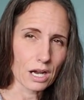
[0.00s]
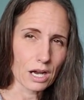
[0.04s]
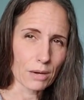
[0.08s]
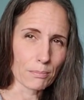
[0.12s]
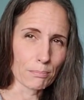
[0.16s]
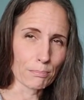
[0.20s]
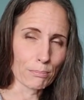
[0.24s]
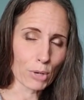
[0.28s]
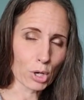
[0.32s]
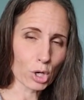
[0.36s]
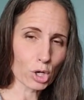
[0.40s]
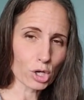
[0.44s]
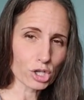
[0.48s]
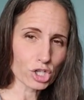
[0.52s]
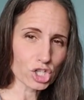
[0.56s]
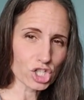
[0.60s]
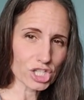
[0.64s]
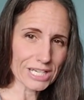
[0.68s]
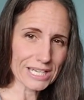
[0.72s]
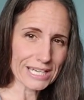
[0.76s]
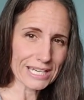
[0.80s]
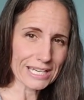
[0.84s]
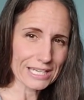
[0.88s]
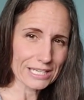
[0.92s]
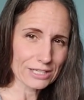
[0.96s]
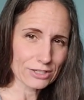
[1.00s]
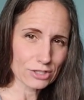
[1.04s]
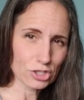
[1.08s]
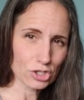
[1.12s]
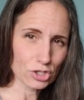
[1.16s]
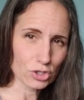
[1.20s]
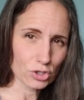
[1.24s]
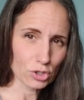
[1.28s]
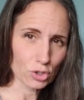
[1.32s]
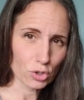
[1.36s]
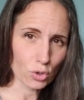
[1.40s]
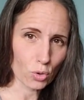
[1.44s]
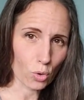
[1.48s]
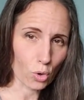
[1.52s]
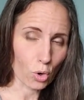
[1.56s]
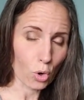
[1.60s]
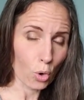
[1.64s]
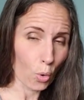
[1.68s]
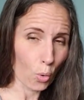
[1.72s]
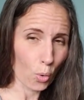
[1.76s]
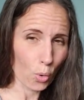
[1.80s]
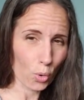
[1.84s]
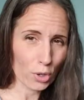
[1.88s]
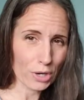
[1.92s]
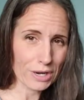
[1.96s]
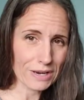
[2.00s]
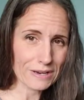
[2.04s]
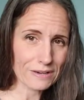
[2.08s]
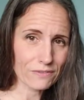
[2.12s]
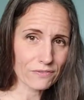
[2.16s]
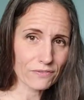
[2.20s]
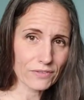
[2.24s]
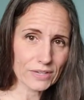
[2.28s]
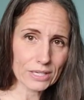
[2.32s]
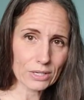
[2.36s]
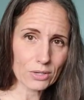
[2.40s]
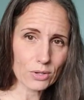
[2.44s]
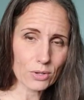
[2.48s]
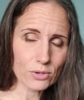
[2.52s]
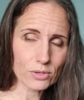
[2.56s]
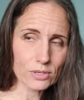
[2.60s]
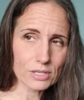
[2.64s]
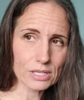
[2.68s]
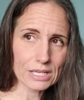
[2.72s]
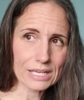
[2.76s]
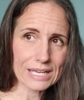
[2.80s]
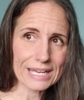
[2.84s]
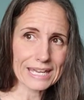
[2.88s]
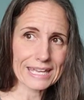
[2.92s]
merging into your auric field